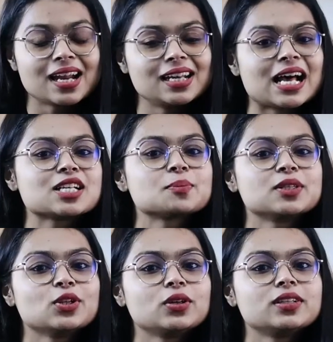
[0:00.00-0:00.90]
Last
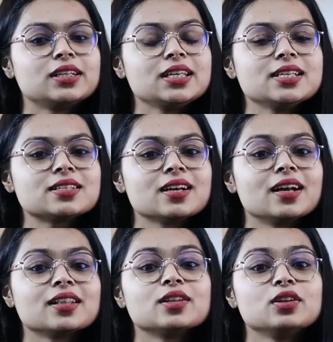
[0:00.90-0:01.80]
but not the least,
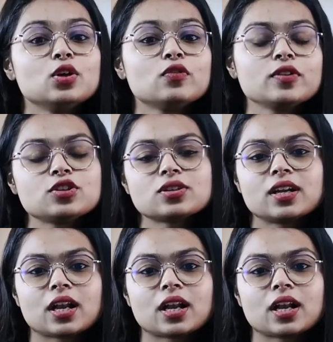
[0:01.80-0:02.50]
the new feature